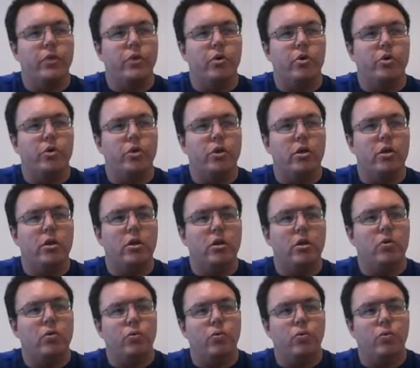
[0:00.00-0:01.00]
She
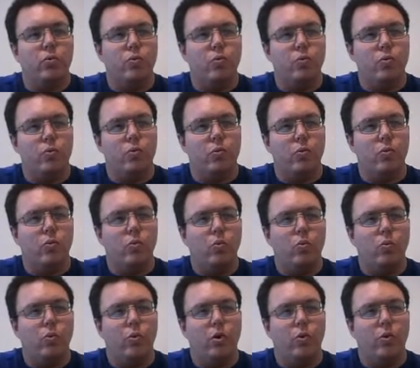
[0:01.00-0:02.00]

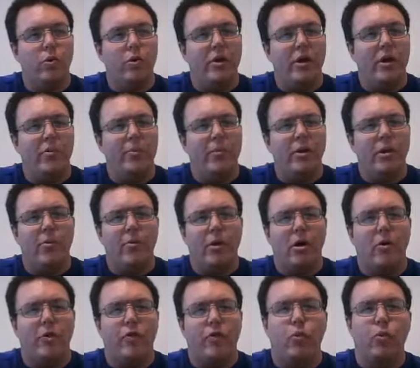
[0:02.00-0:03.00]
had been
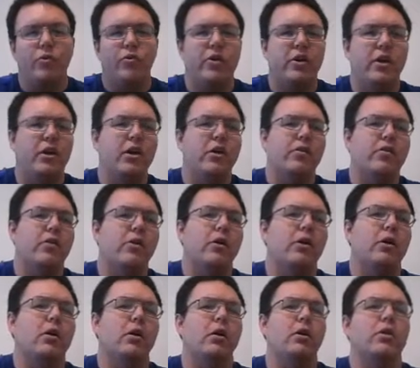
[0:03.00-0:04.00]
about 14, I
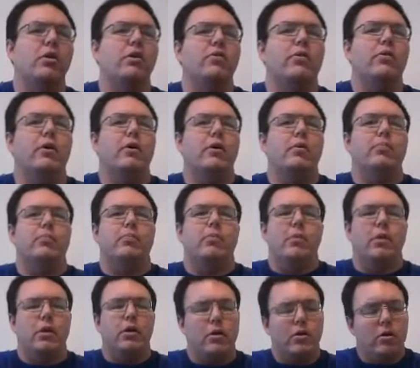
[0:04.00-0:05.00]
think, at the time,
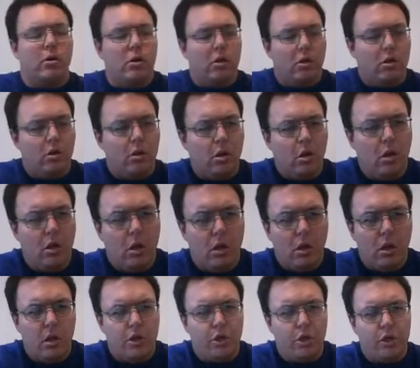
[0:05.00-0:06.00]
and
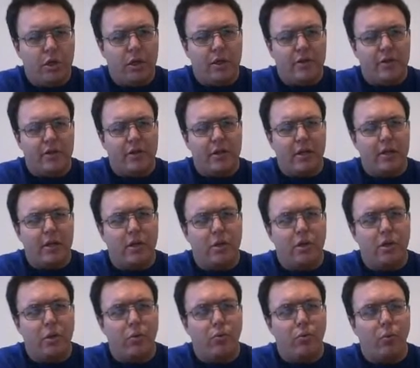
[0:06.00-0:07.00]
she had said that
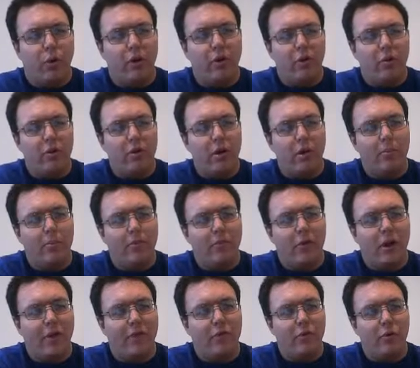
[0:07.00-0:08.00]
she would wait on him
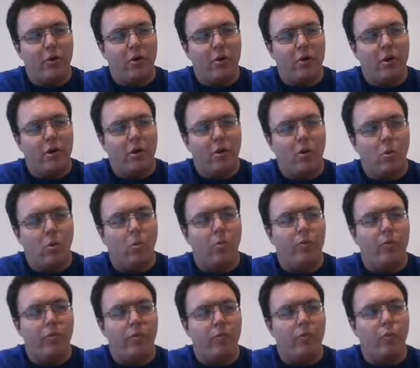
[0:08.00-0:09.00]
after he got
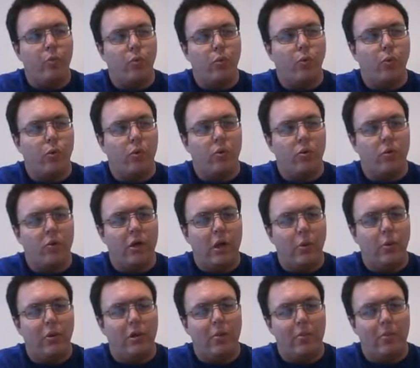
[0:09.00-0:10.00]
home from the war, and they
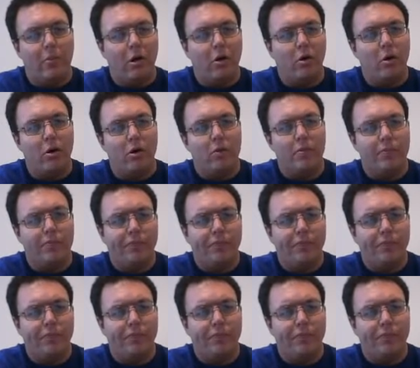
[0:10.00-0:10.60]
would get married.